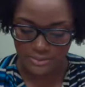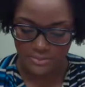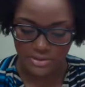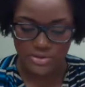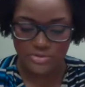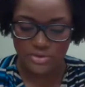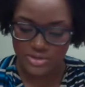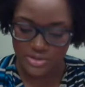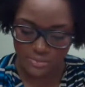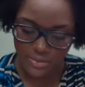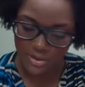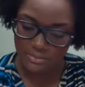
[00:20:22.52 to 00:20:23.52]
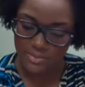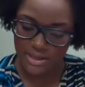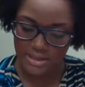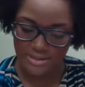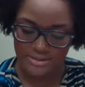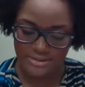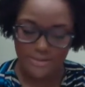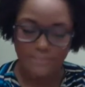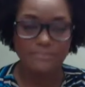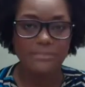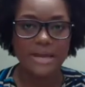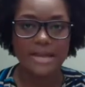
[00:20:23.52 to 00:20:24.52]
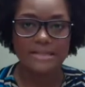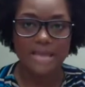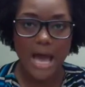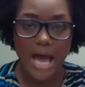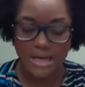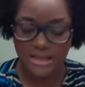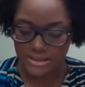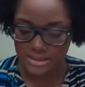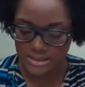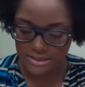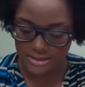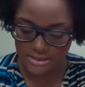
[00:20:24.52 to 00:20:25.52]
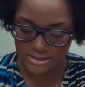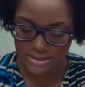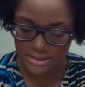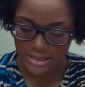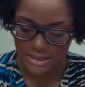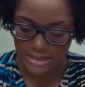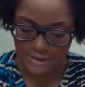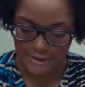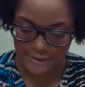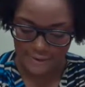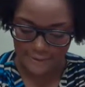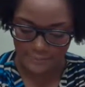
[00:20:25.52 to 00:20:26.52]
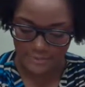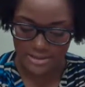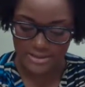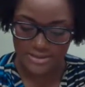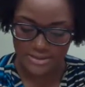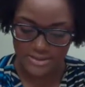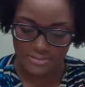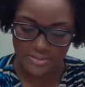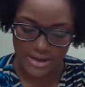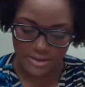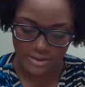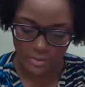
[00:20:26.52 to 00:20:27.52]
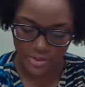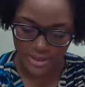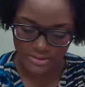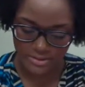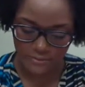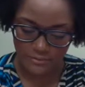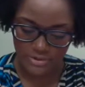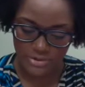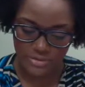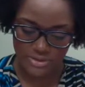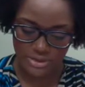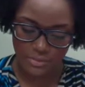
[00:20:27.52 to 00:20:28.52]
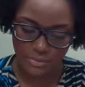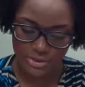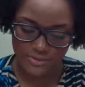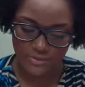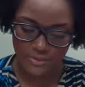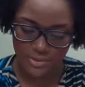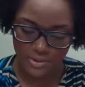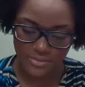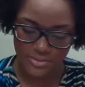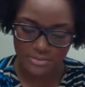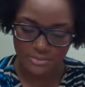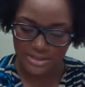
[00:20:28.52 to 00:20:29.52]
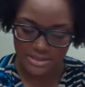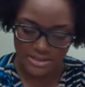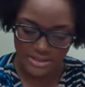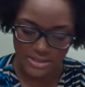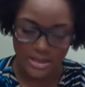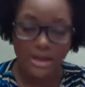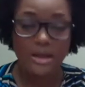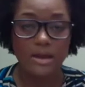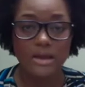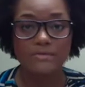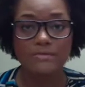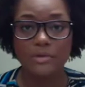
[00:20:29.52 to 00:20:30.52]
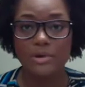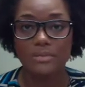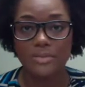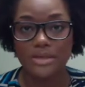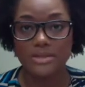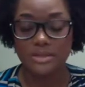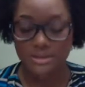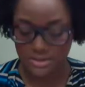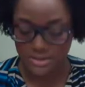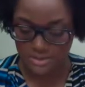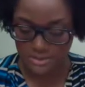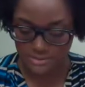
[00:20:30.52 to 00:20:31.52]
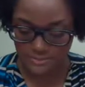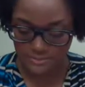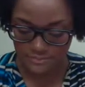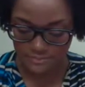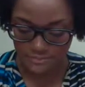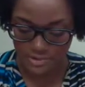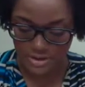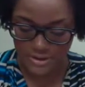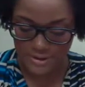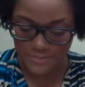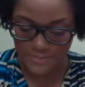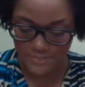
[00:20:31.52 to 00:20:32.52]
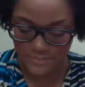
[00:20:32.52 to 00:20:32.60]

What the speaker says: construction permits, paying taxes, and systematic ways of reducing risk for both domestic and foreign businesses. Okay.